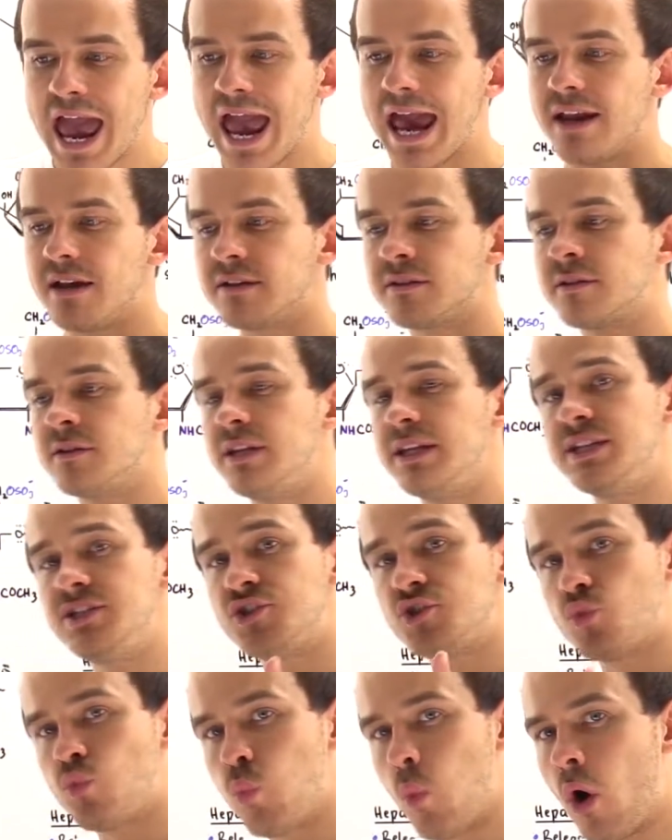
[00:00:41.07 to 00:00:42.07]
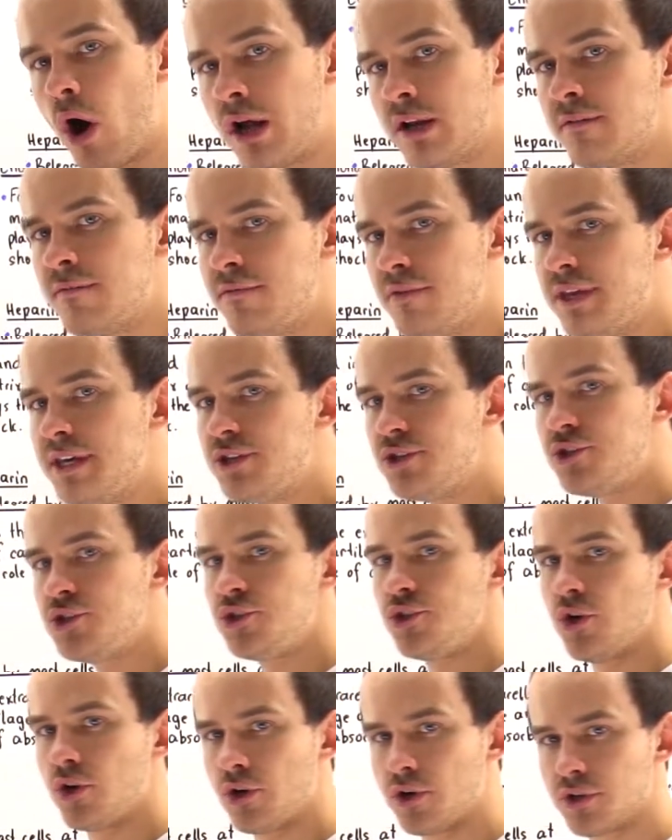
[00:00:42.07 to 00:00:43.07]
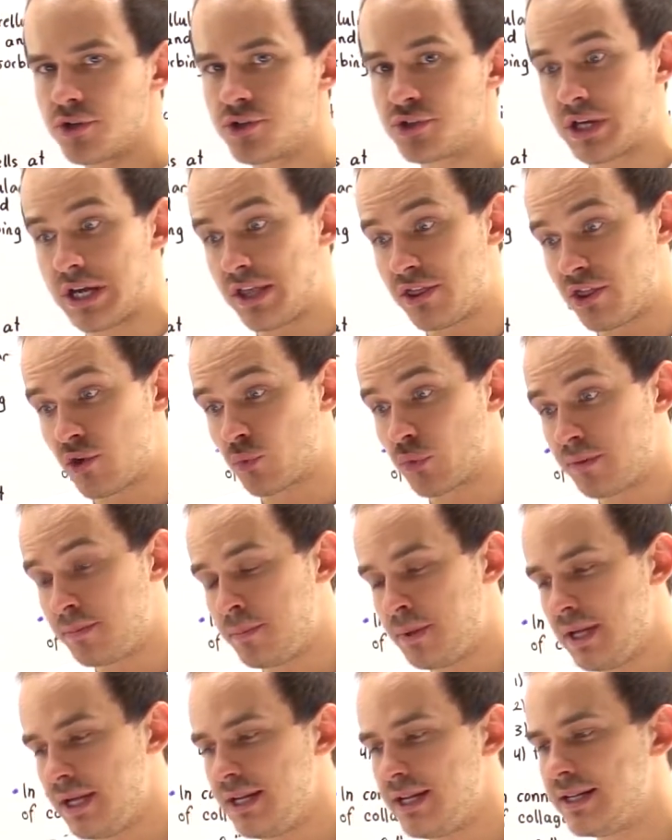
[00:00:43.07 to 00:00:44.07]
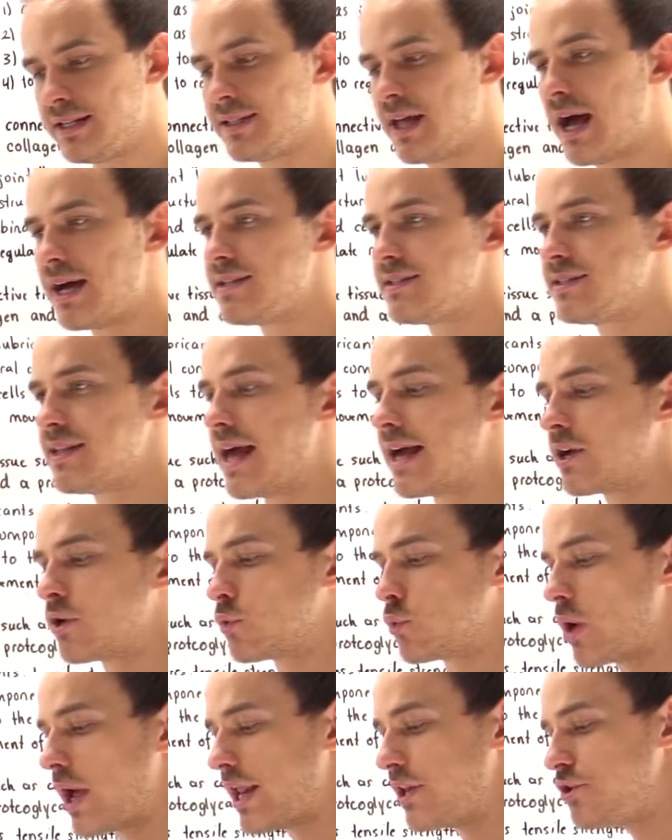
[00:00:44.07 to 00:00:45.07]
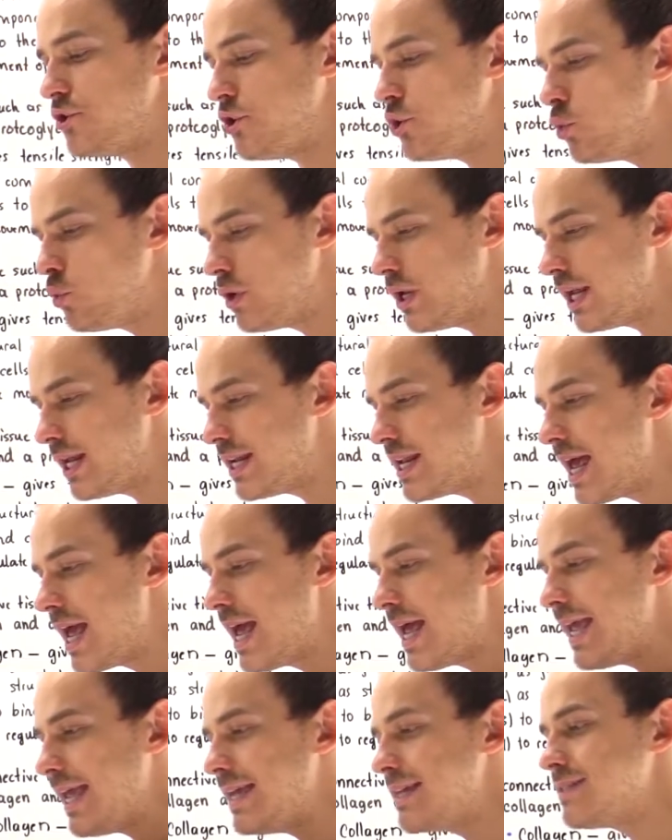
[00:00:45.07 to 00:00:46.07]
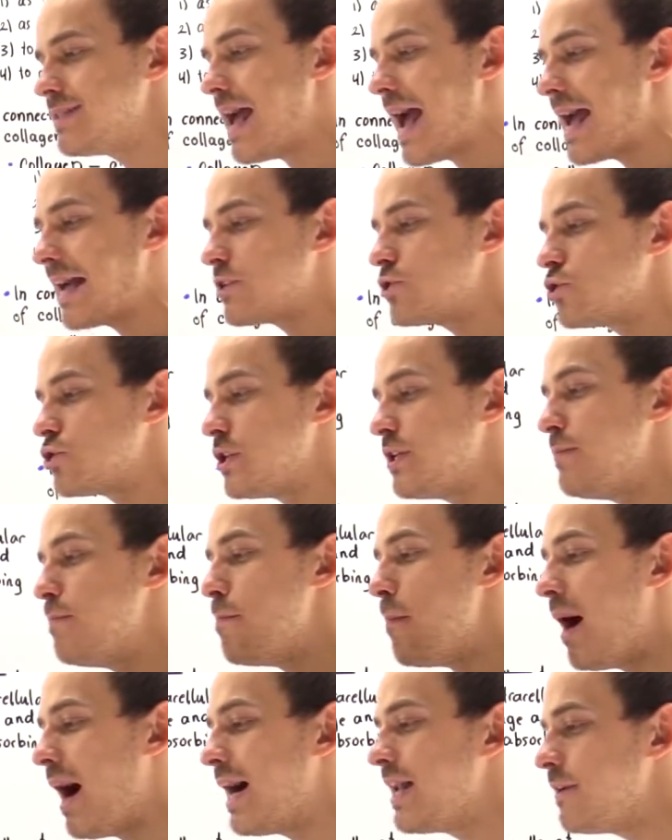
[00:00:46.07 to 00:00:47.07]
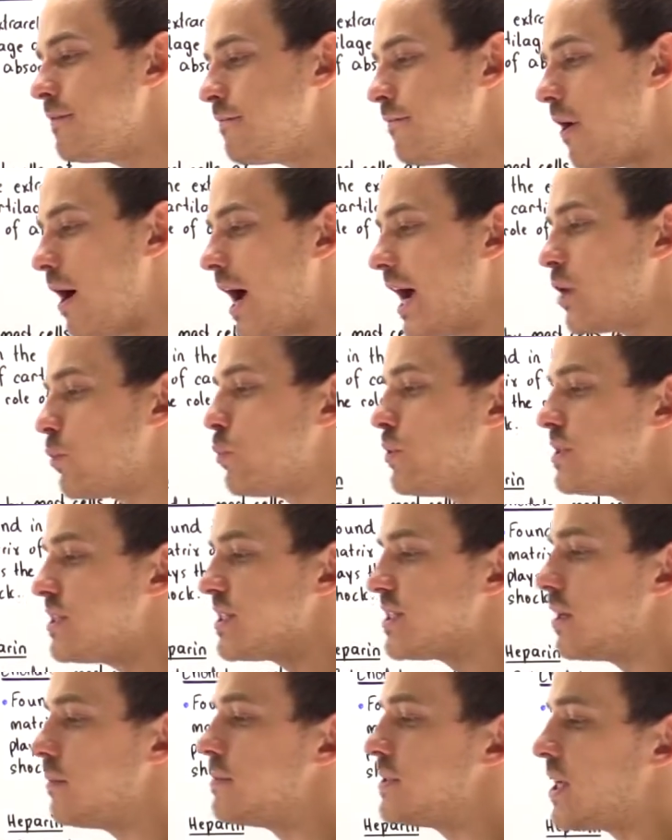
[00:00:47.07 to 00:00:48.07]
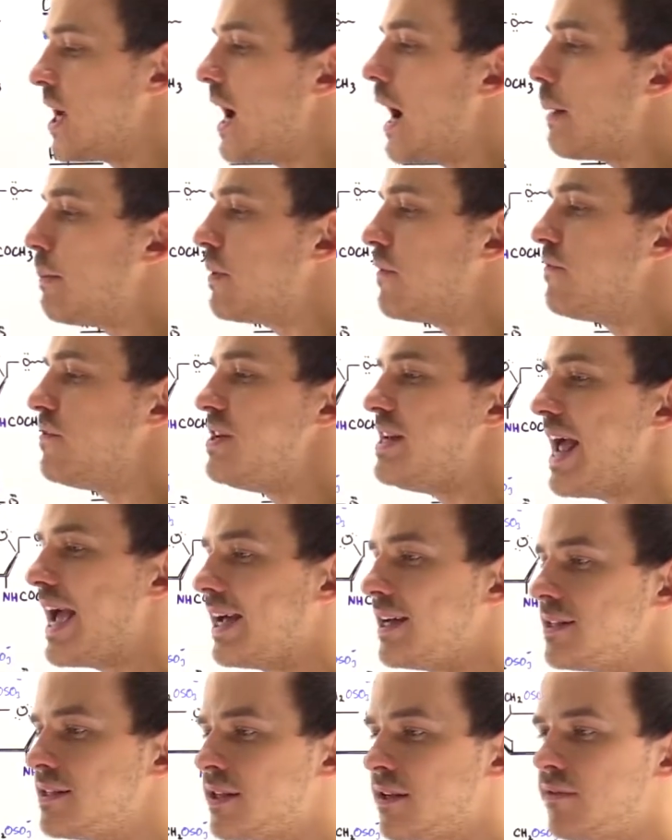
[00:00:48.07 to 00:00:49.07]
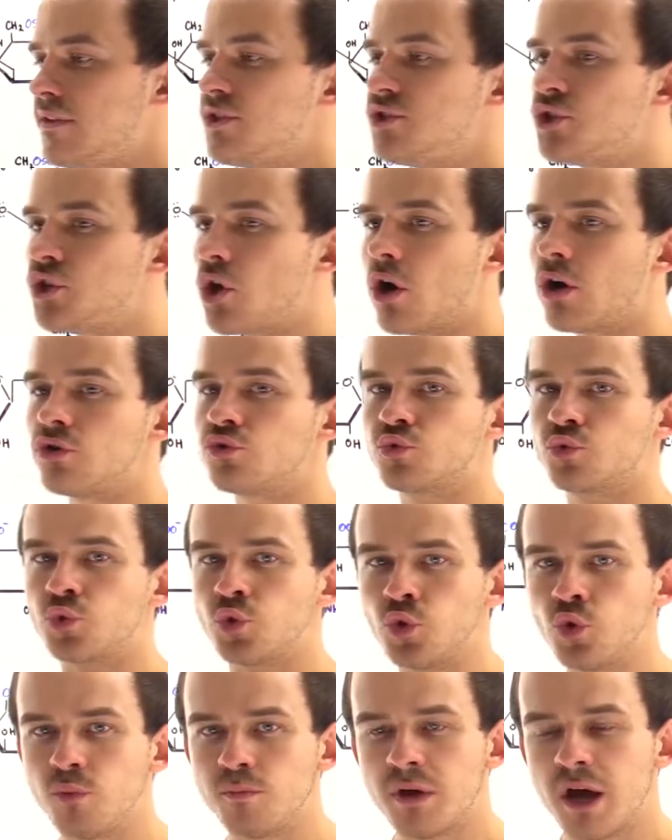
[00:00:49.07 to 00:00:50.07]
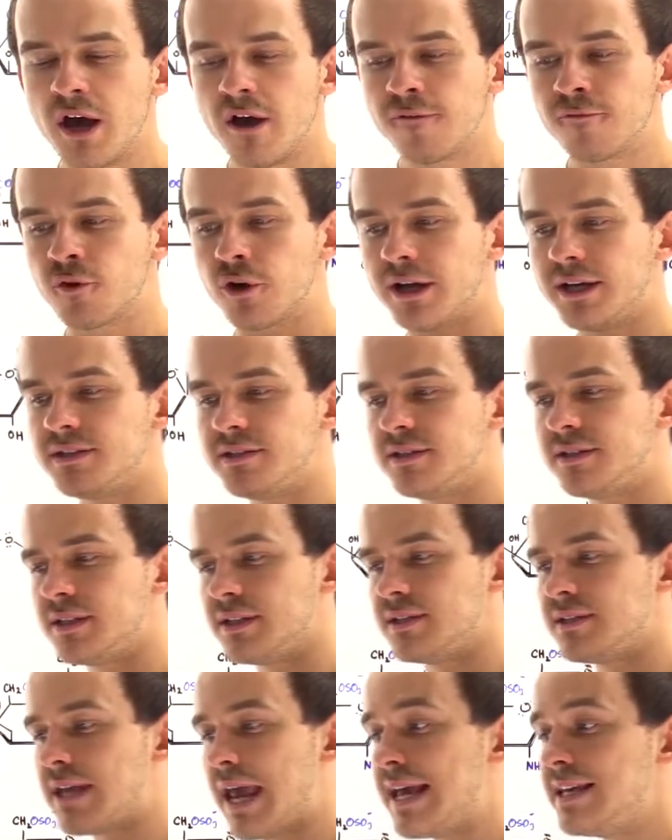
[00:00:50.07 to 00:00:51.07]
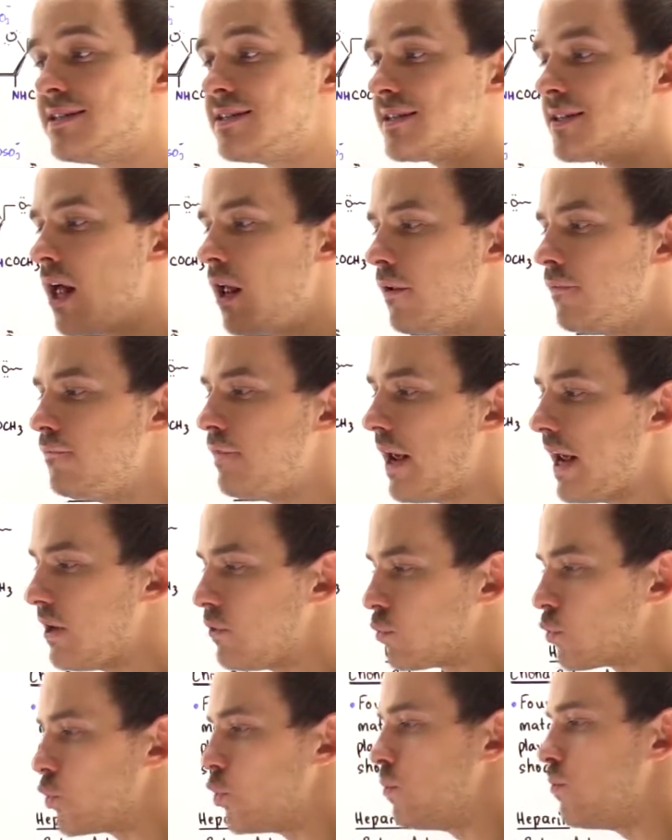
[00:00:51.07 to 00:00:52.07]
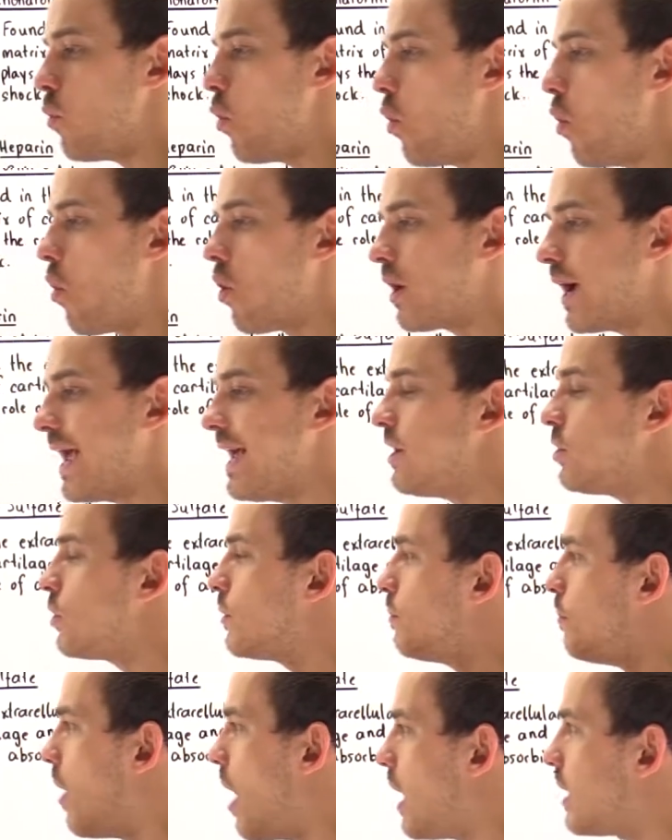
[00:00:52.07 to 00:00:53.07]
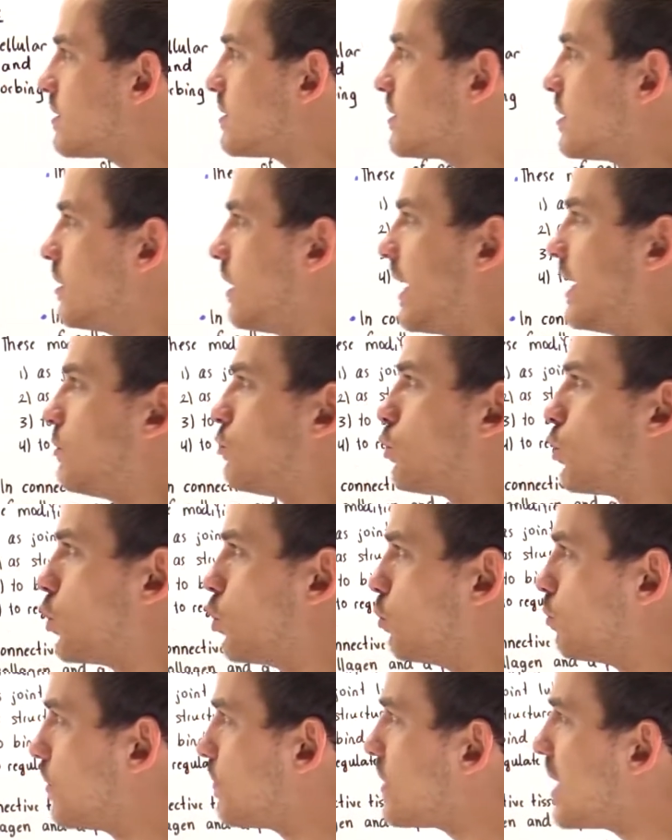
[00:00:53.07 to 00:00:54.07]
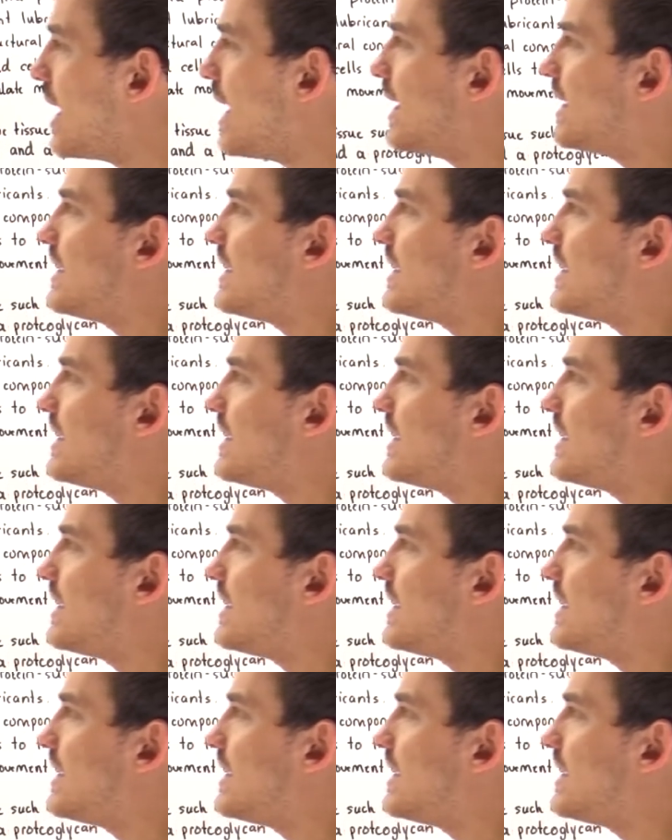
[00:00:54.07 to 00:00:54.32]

And at least one of these sugars in the repeating disaccharide unit is actually modified with some type of negatively charged group, for instance, a sulfate group or a carboxylate group.